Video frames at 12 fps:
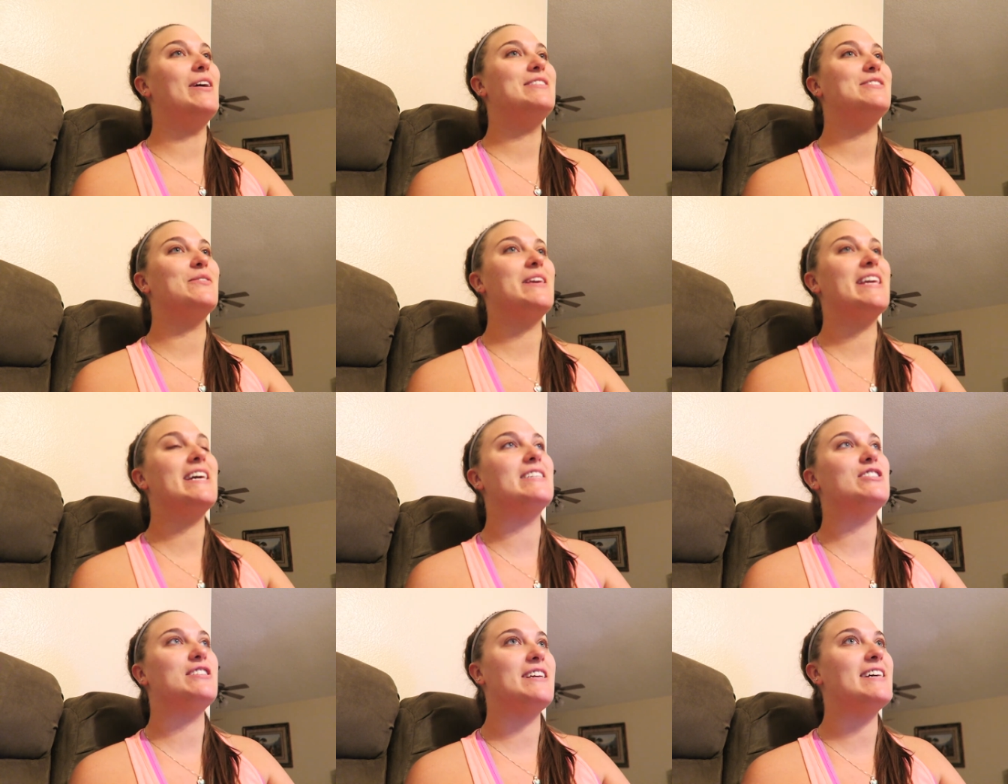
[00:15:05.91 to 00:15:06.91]
And so
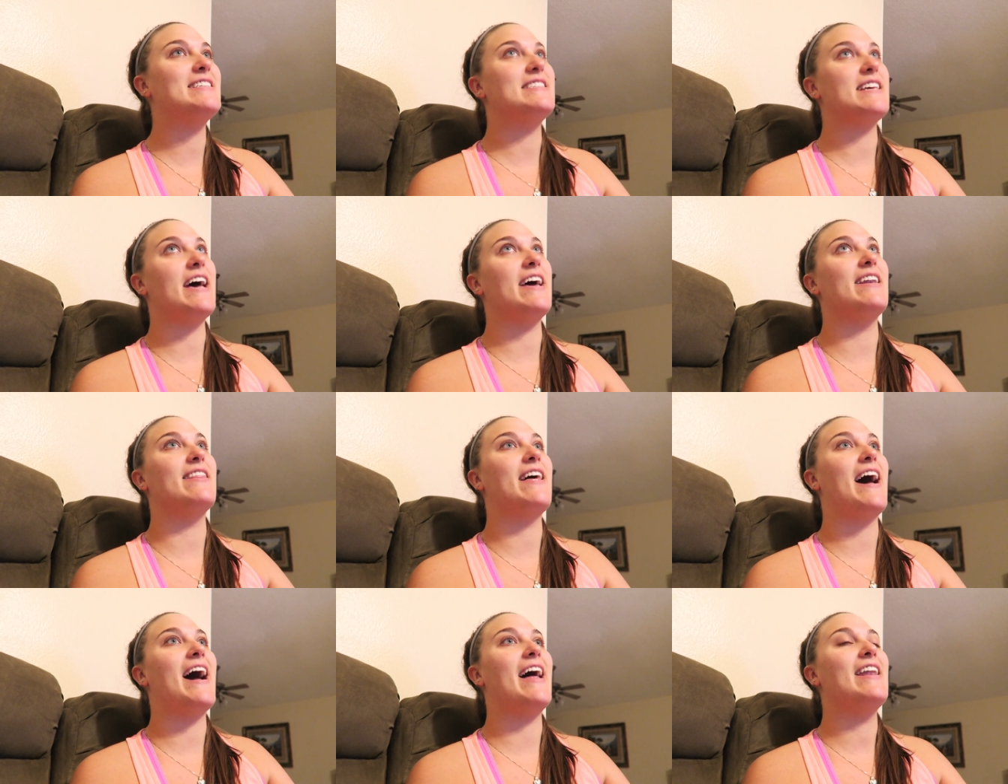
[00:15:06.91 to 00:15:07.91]
she had said
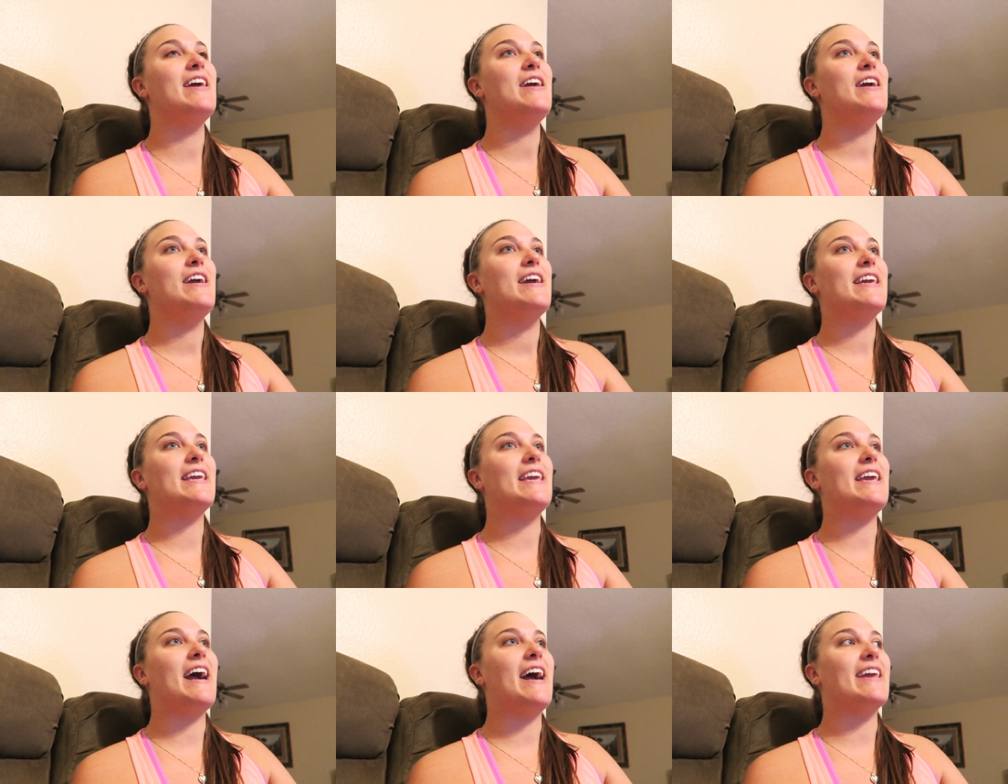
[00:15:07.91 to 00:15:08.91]
that
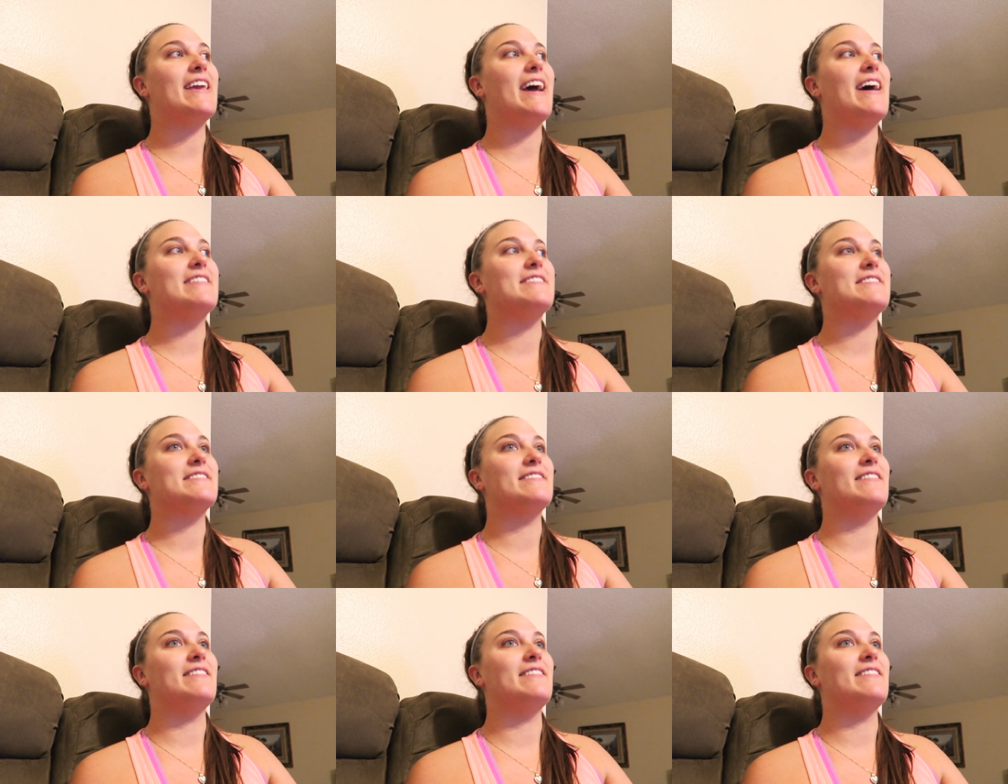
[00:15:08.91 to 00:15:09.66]
he, I guess,